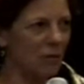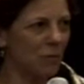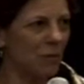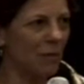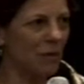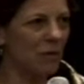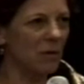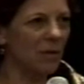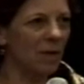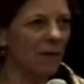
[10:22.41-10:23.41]
to a
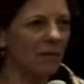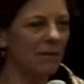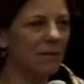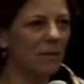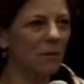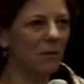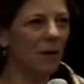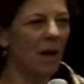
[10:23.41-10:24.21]
professional life. So